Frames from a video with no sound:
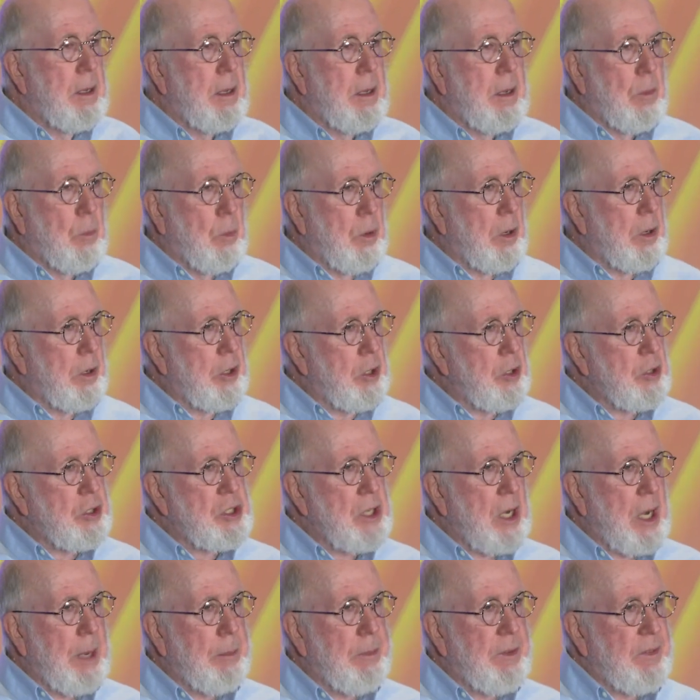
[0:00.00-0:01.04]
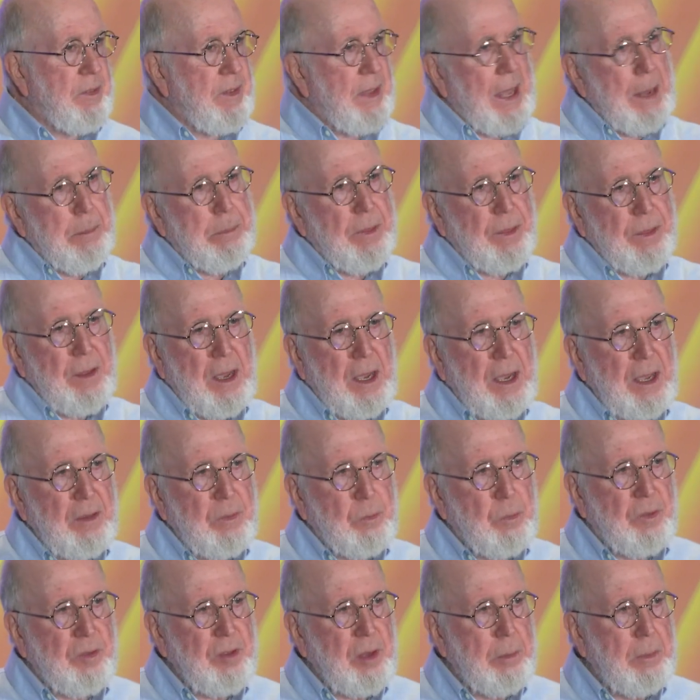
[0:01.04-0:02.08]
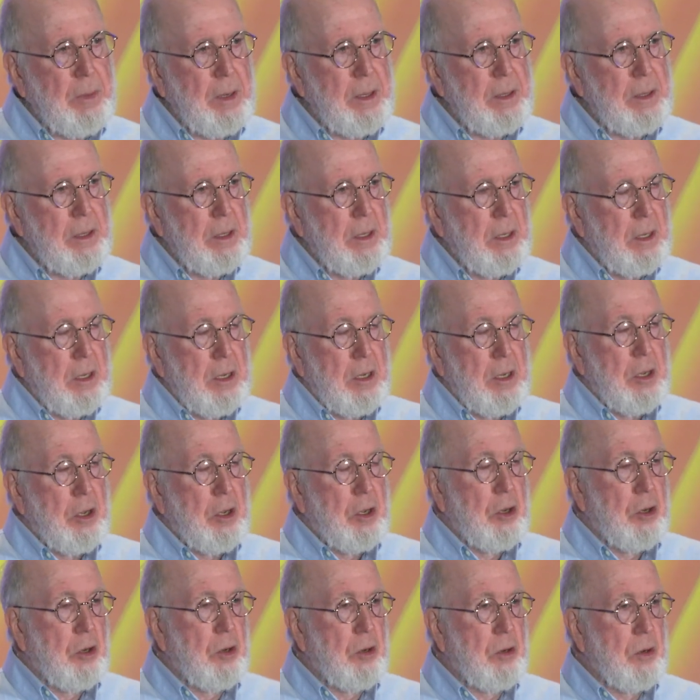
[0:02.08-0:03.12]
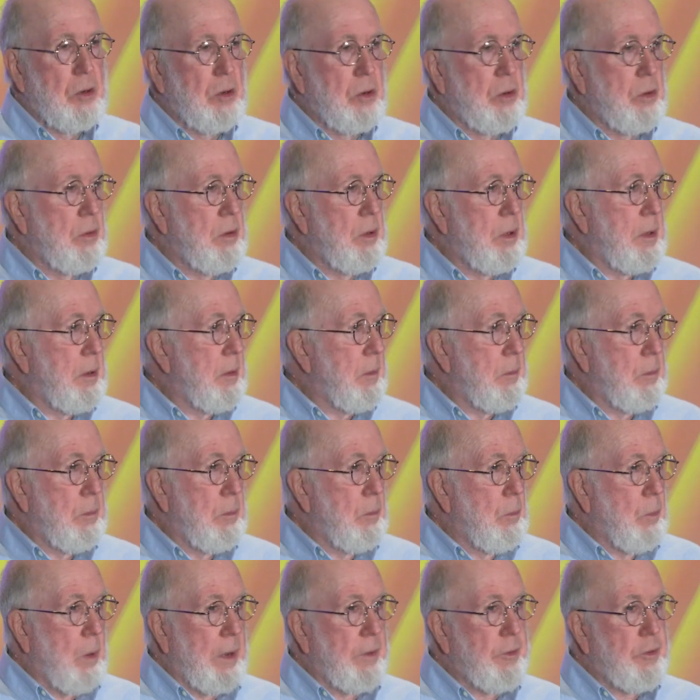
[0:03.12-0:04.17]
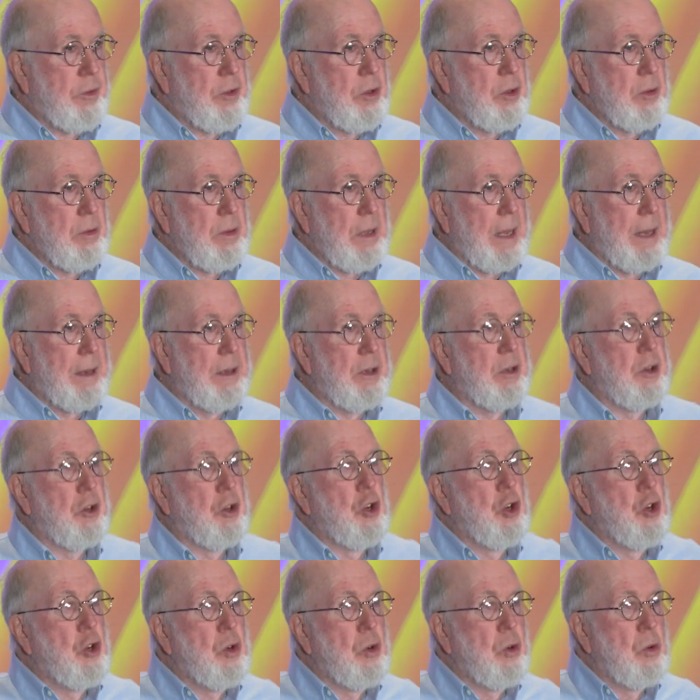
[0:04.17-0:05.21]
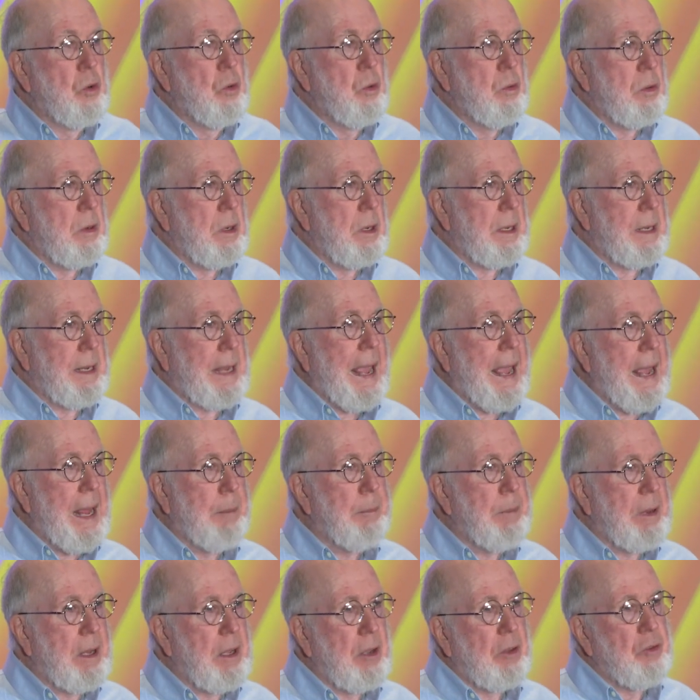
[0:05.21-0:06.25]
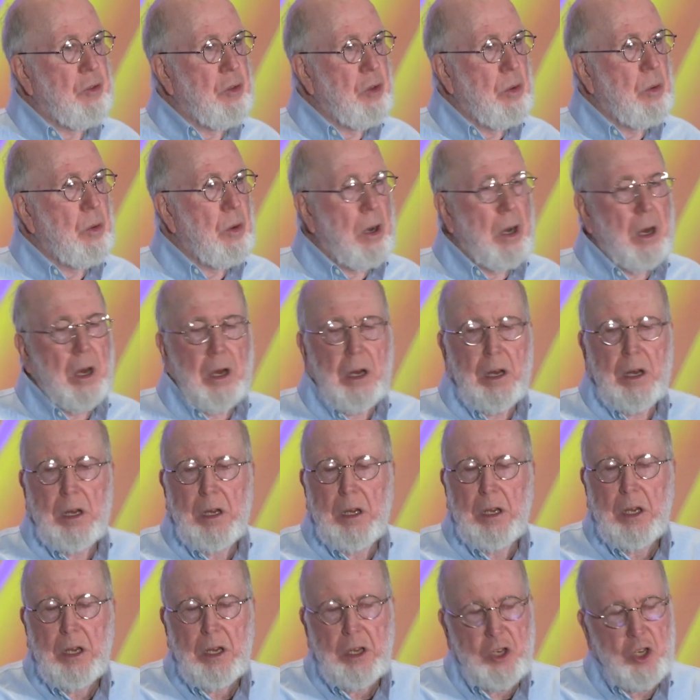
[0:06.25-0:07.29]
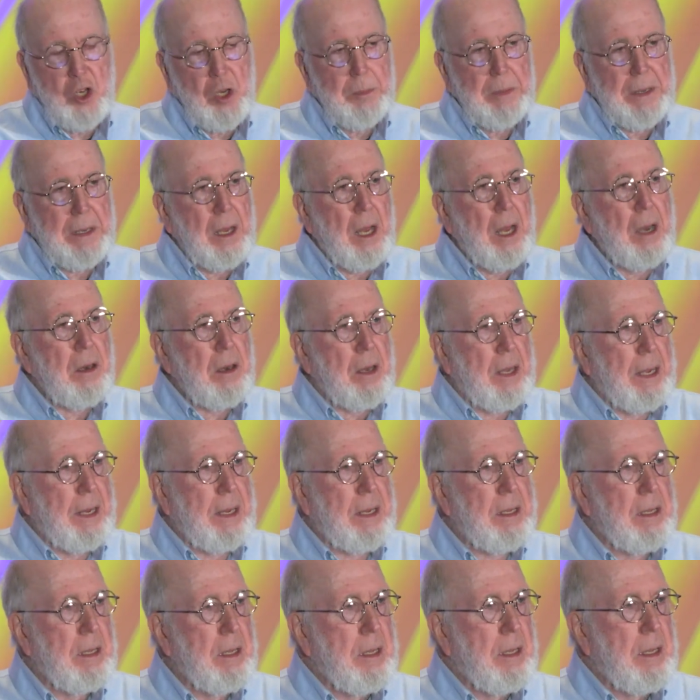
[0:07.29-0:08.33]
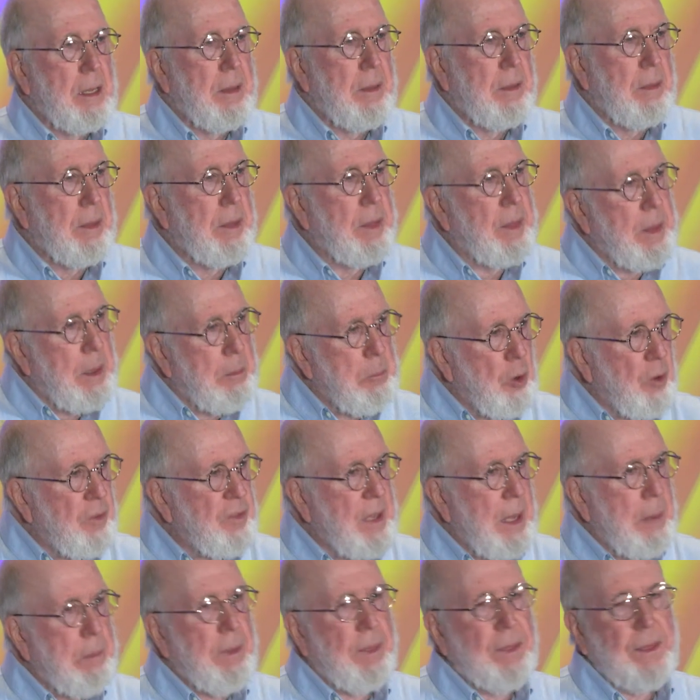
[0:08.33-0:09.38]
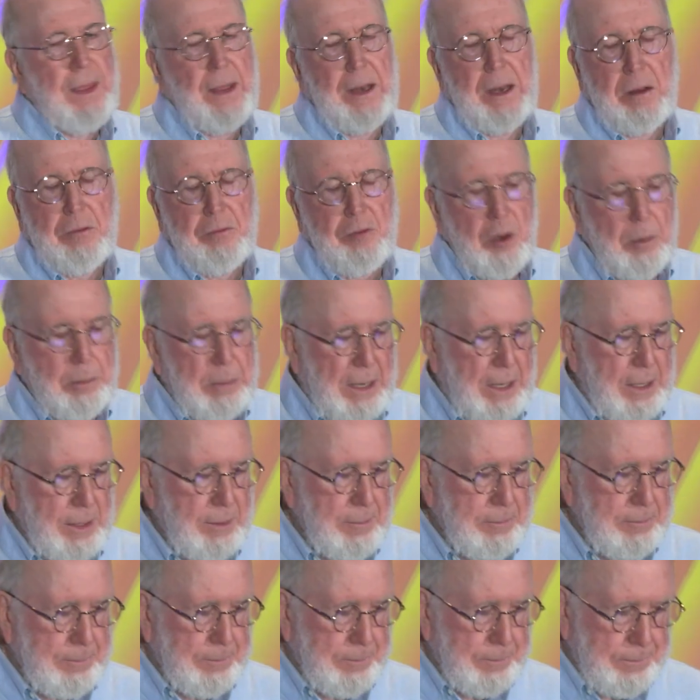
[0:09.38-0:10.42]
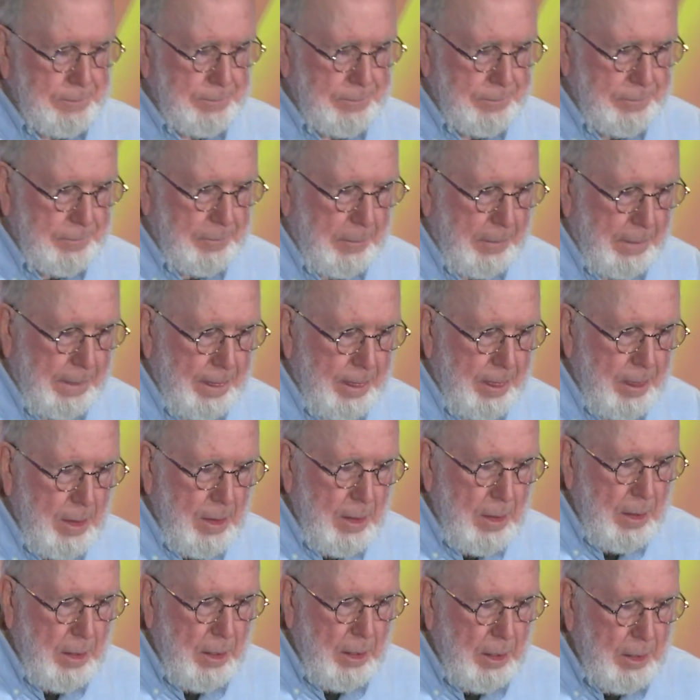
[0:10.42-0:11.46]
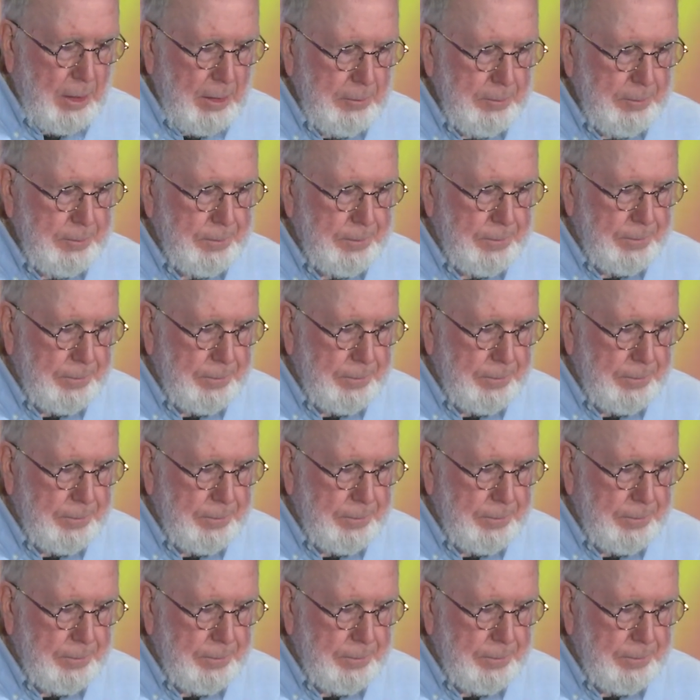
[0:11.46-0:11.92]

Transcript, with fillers: where your job is to empathize with someone who wants to, and you can because you are human, unlike the most empathetic robot. Um,